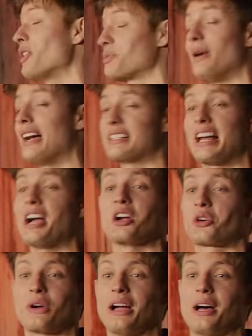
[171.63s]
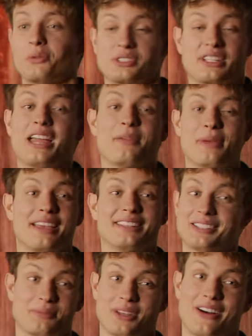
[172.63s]
I wish my entire crowd was gay
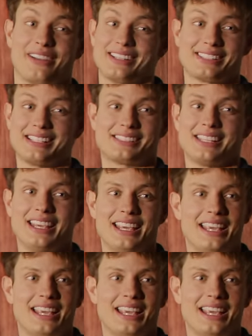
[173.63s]
men, to be honest. It's